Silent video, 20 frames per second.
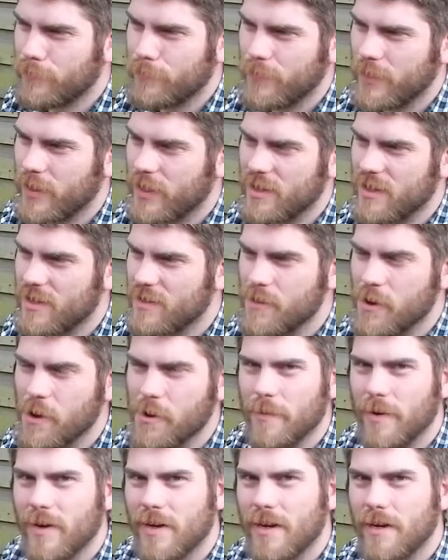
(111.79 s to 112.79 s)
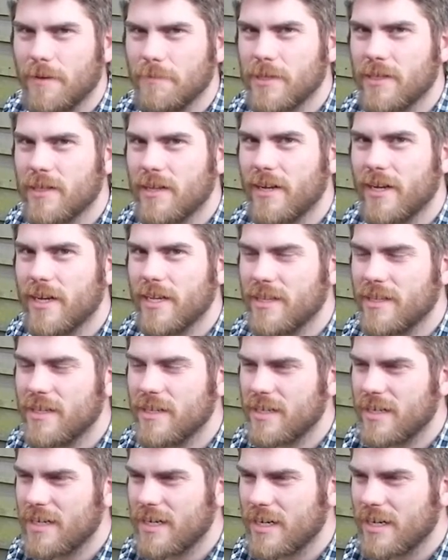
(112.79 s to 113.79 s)
But at the moment, I'm slightly in the
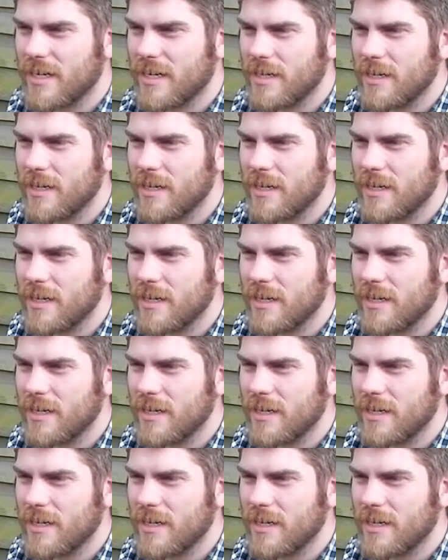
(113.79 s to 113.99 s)
dark.